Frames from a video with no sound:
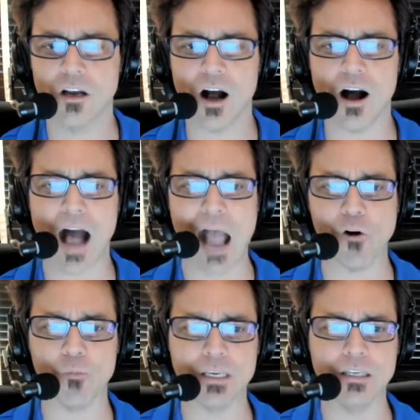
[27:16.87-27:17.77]
Uh, I
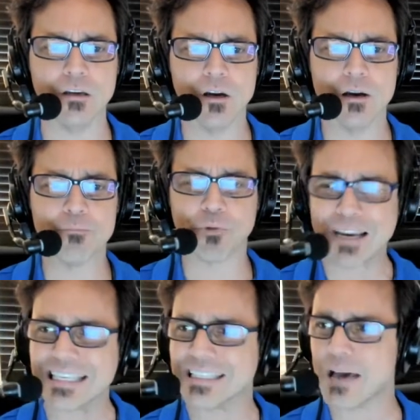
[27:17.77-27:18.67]
will be
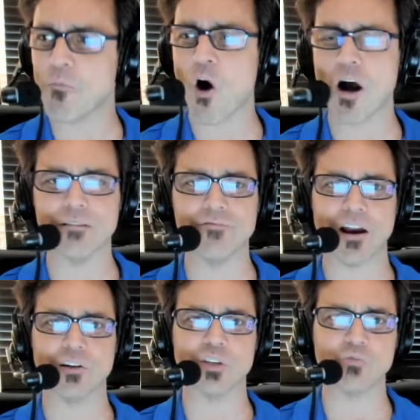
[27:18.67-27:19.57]
bringing them on at
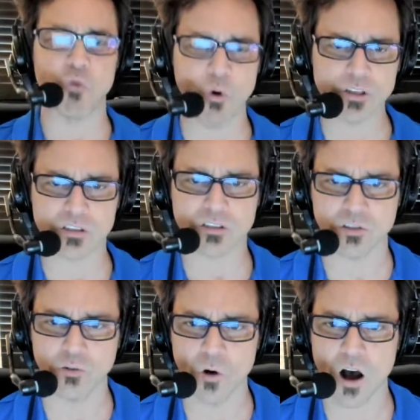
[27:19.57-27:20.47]
various points
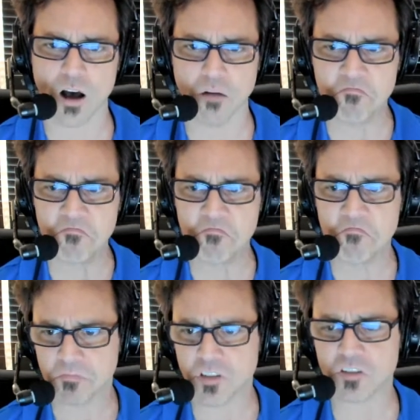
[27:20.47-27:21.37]
to uh,
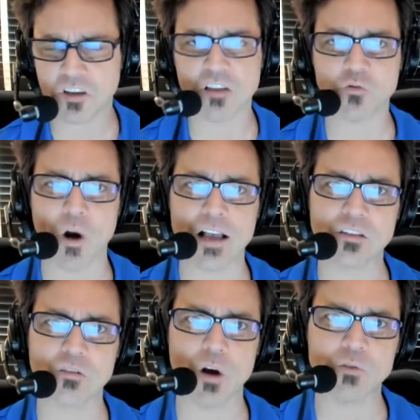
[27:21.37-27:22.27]
to discuss
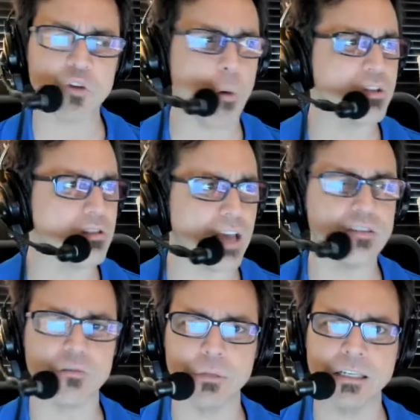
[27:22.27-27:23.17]
Wes. Wes was always
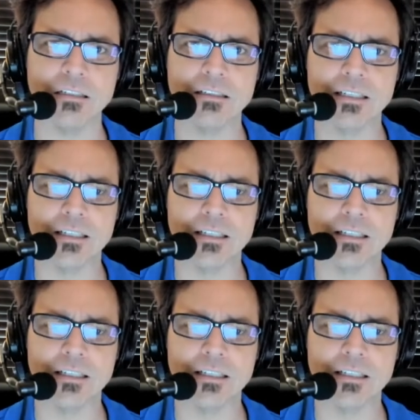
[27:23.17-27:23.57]
nice to me.